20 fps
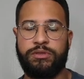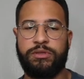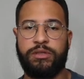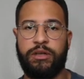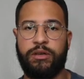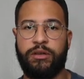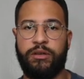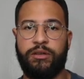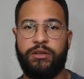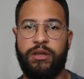all
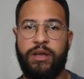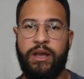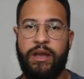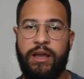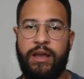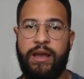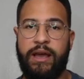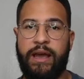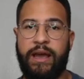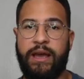right?
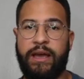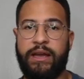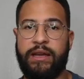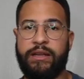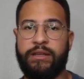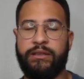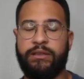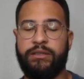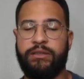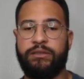
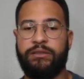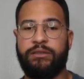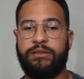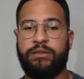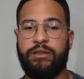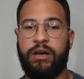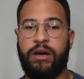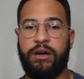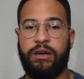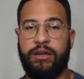And
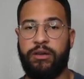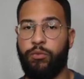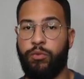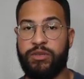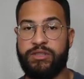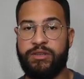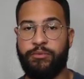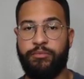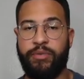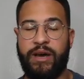it
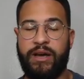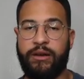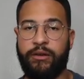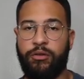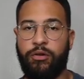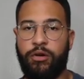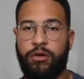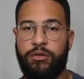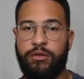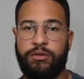wasn't bad at
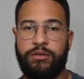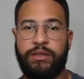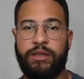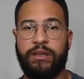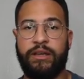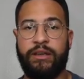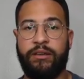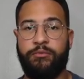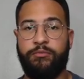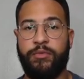all.
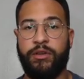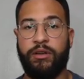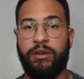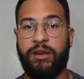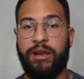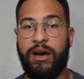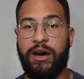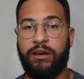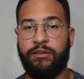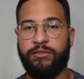It gave me a
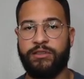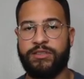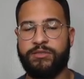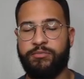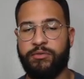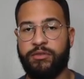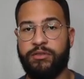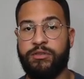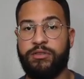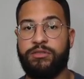lot of
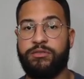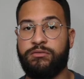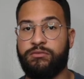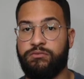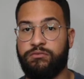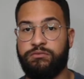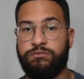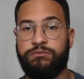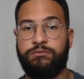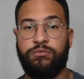experience,
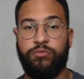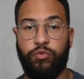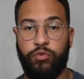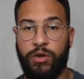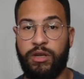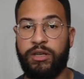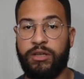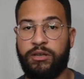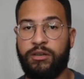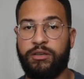
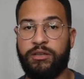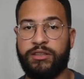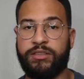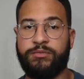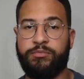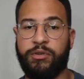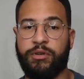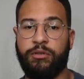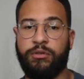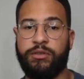really good
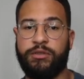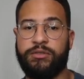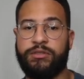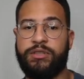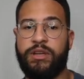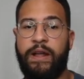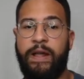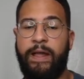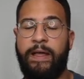experience.